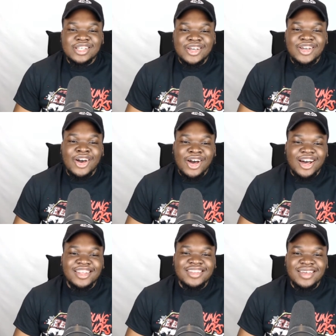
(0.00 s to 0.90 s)

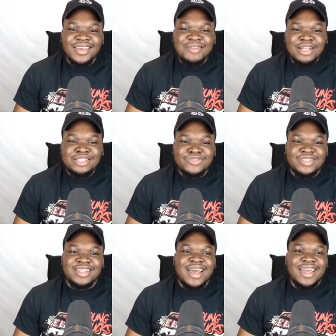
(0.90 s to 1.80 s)
card match of the
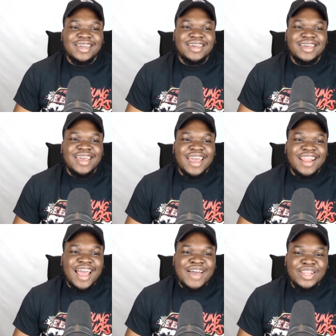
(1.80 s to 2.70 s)
night, and
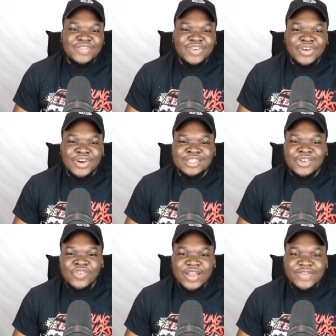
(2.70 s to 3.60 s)
I haven't even got
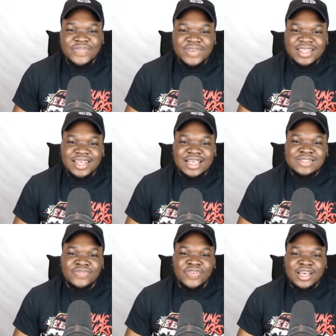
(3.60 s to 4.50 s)
to Rey Fénix
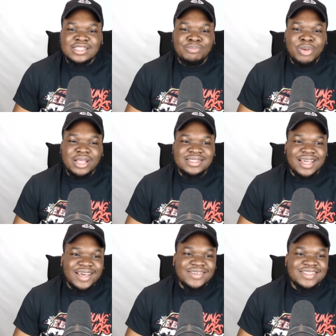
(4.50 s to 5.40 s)
versus Penta
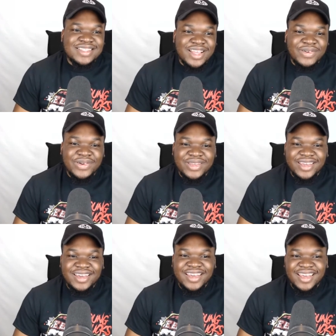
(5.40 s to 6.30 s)
El Zero
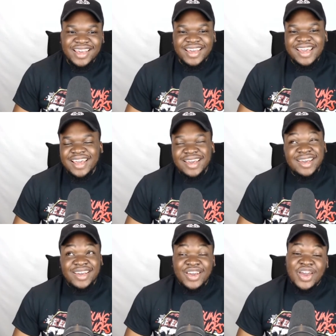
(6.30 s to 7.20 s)
yet.
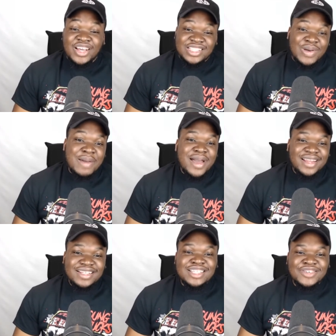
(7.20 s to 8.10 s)
So I might
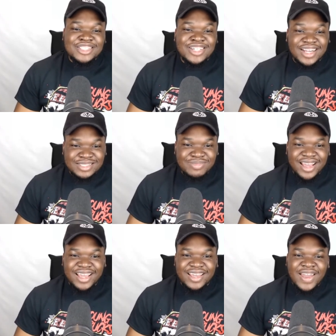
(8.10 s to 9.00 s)
need to retract
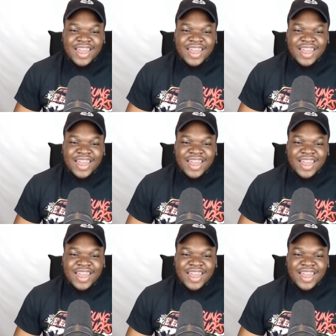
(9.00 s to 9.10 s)
my